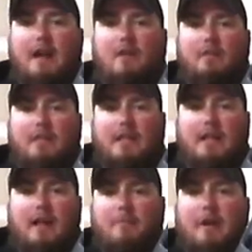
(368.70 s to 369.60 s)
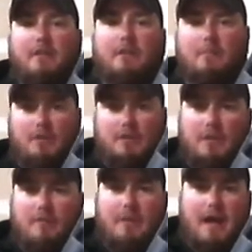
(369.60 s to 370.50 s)
out the mounting bolts
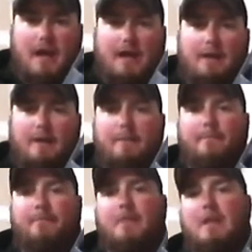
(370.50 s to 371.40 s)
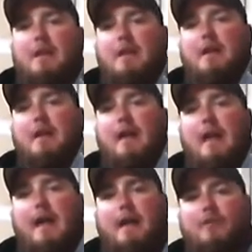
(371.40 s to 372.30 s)
on the back
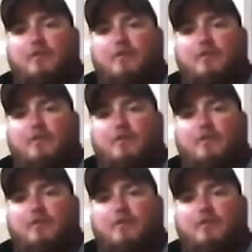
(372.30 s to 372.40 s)
and